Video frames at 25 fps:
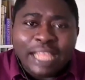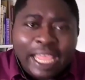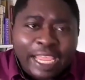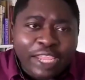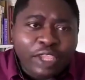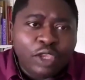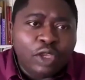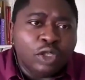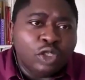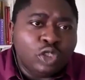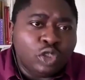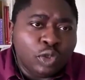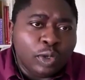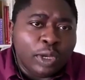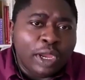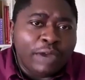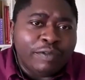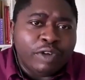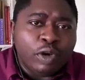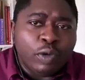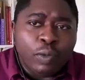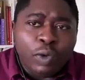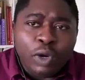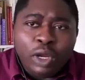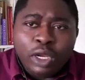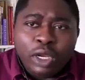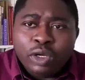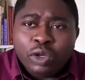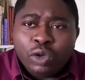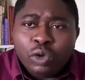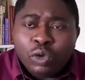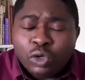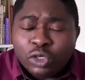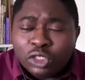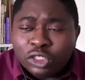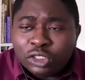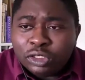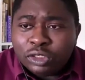Thank you to everyone
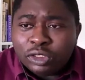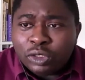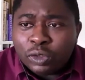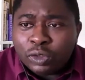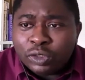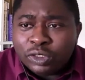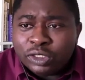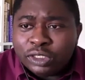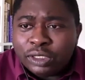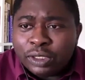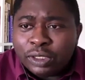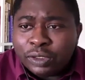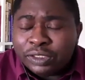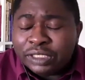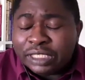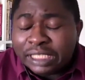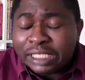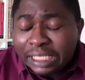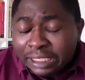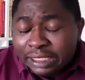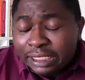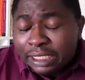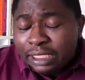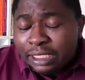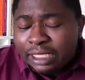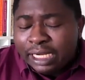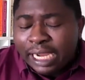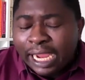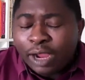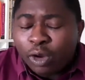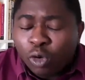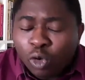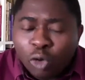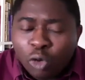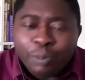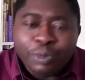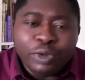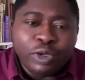who's listened.
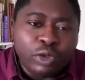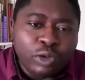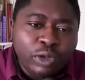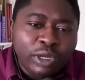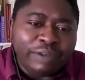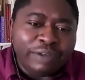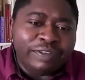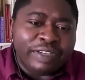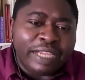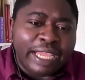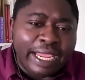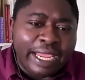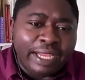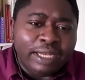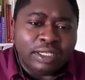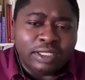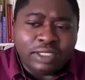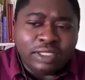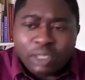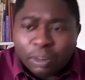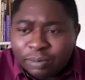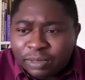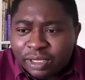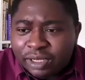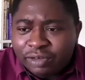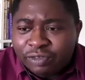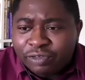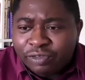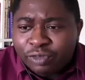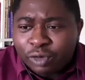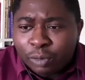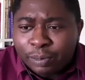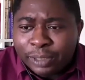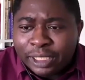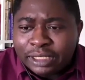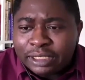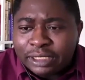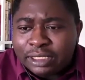I hope you have gained something
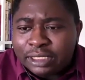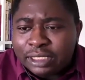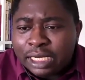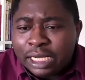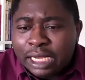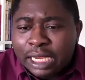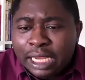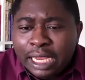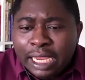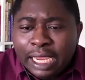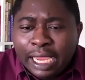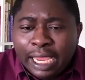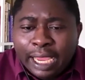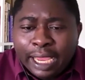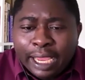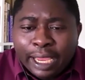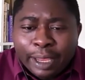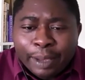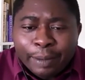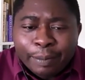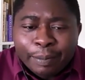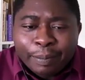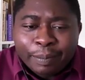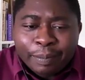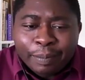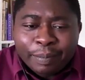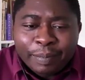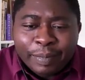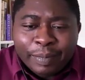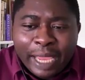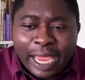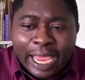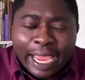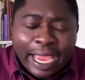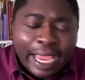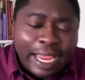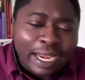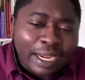from it.
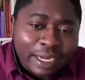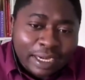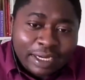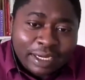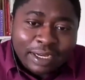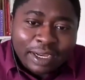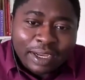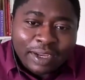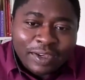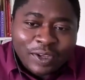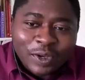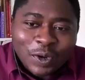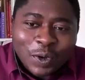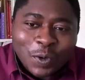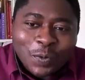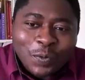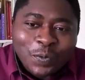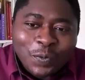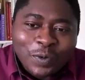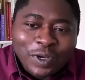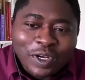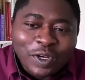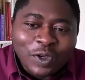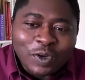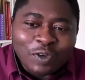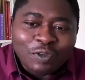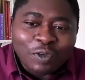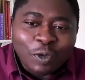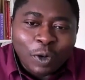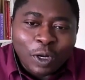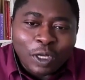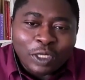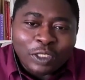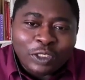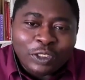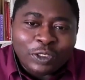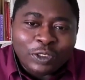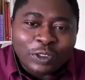And we look
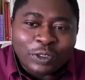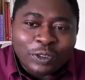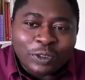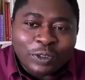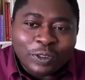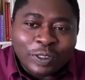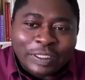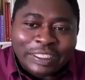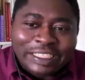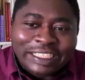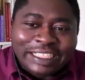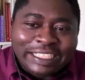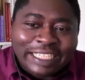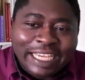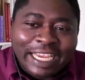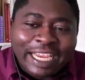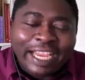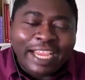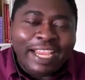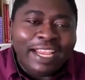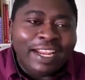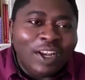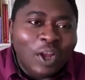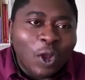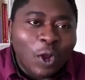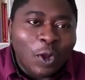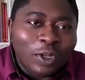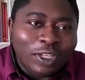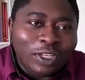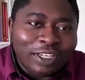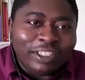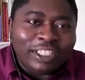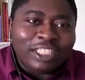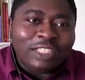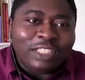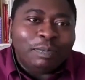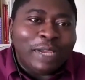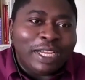forward to seeing all
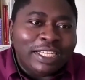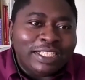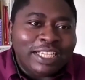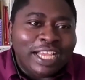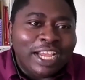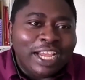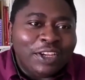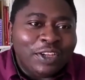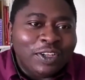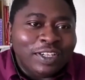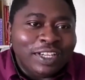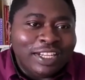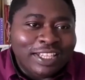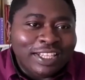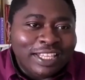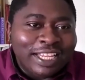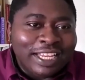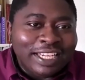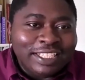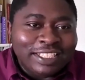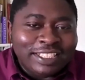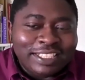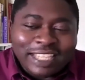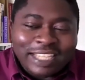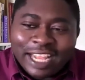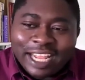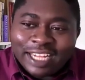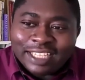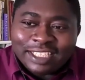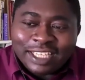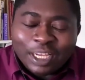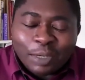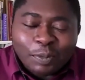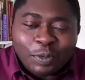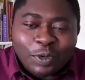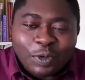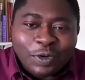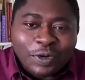the spectacular things
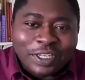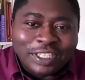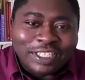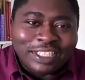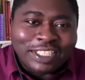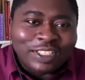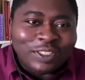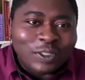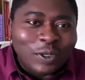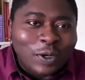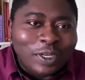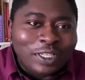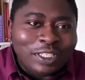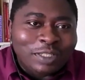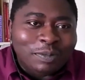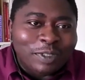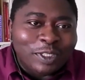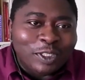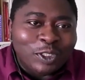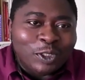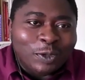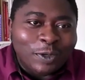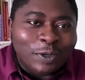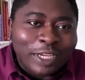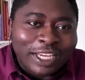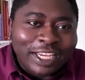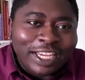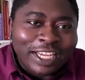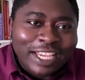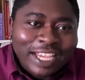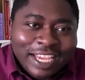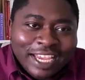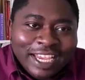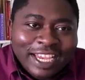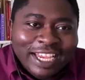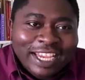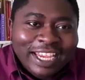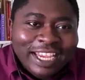that Chris is going to be doing